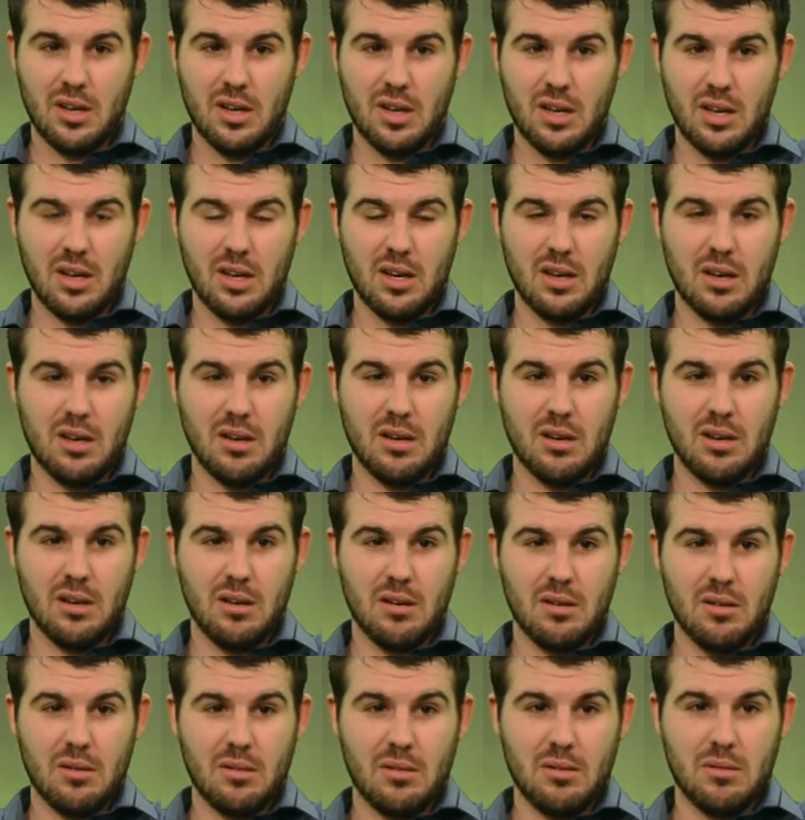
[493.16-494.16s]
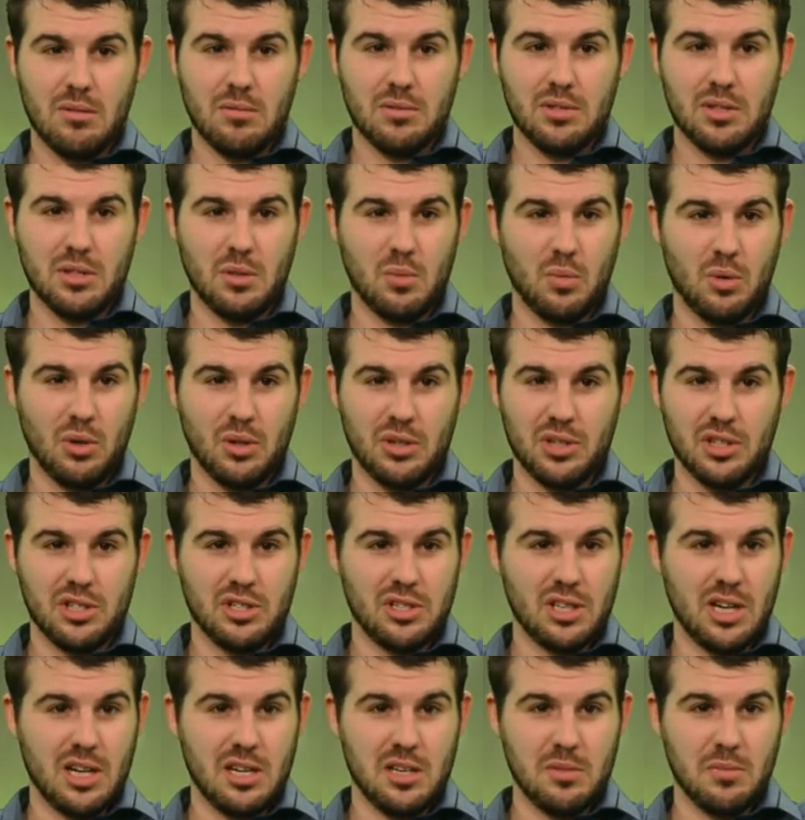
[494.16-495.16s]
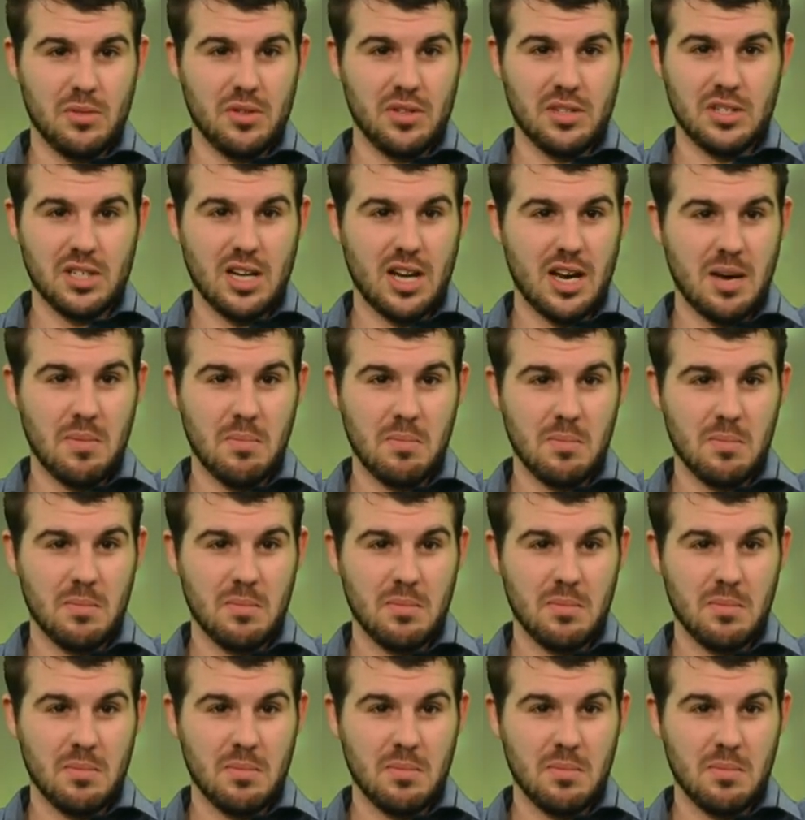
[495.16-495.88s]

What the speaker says: was it the Walker Stadium at the time,